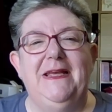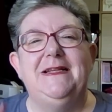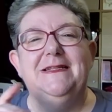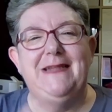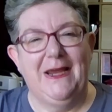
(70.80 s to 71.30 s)

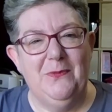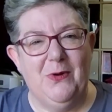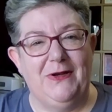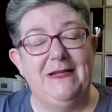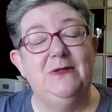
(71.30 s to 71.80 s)
Second
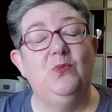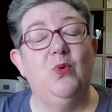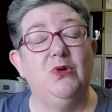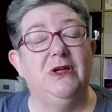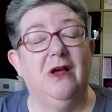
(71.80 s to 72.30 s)
one is a
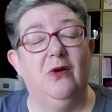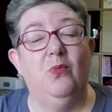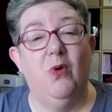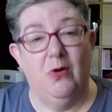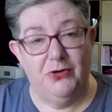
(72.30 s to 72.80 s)
watercolour
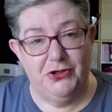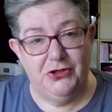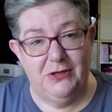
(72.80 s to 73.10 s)
wash.